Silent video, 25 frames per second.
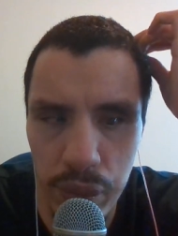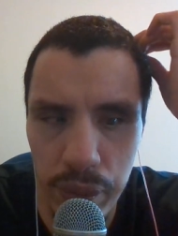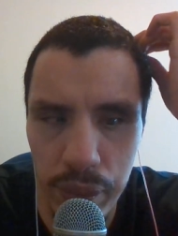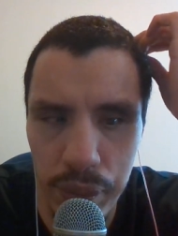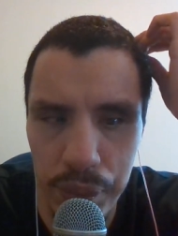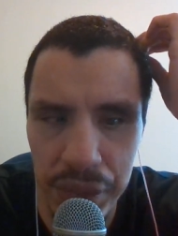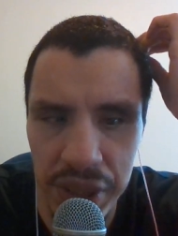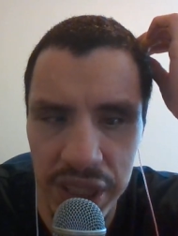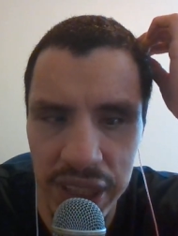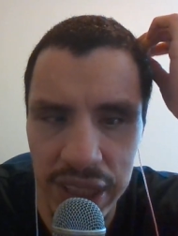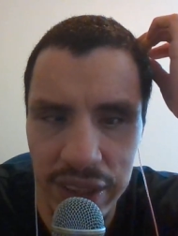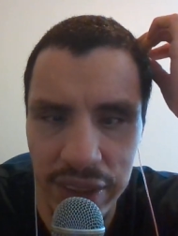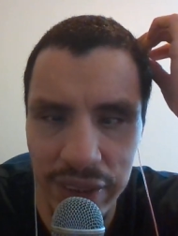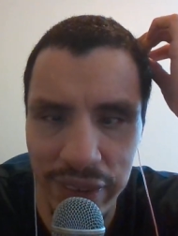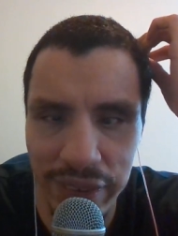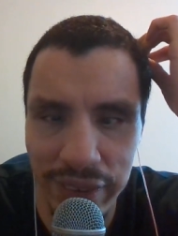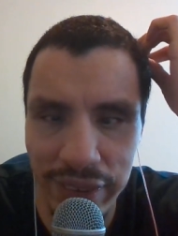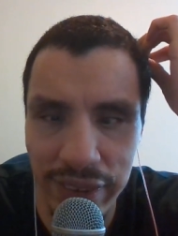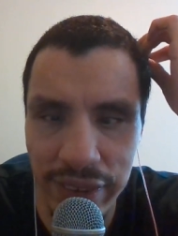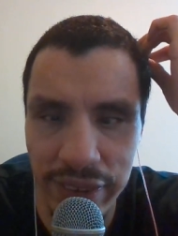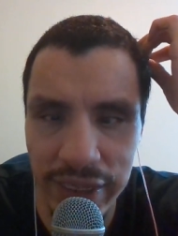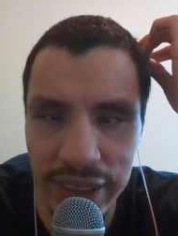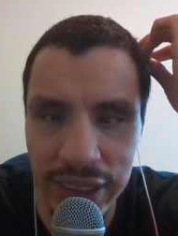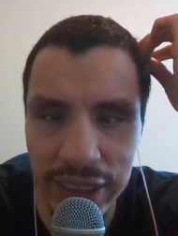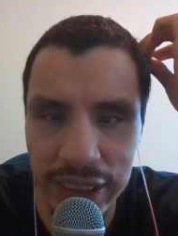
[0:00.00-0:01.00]
make
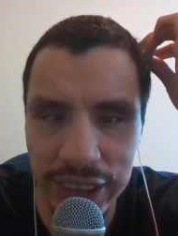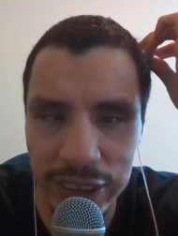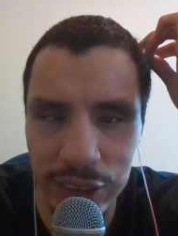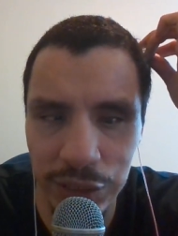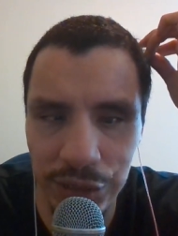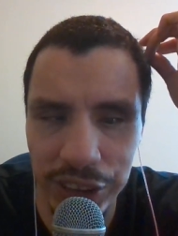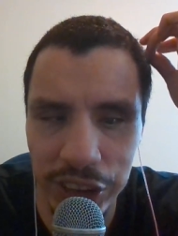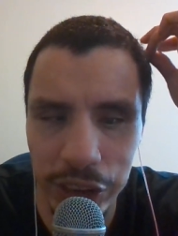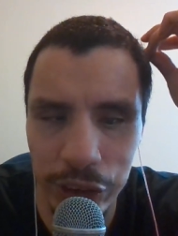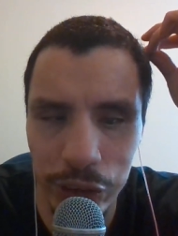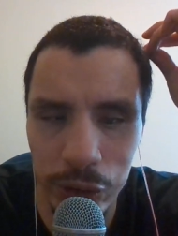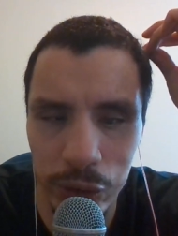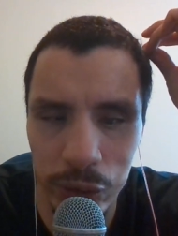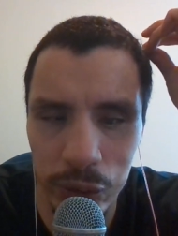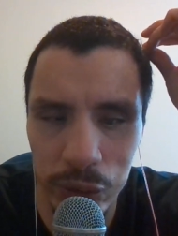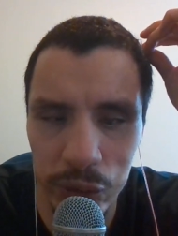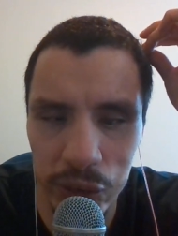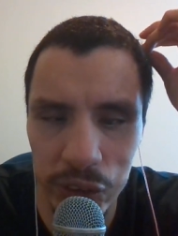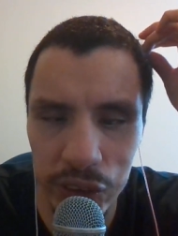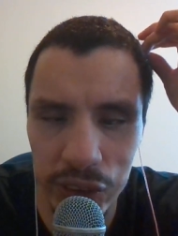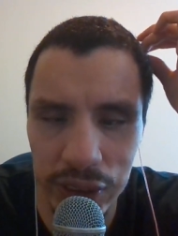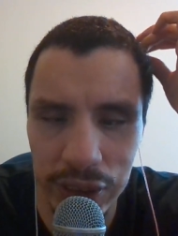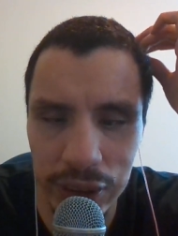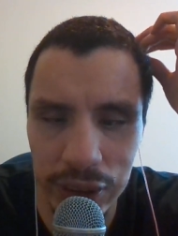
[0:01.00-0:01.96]
these videos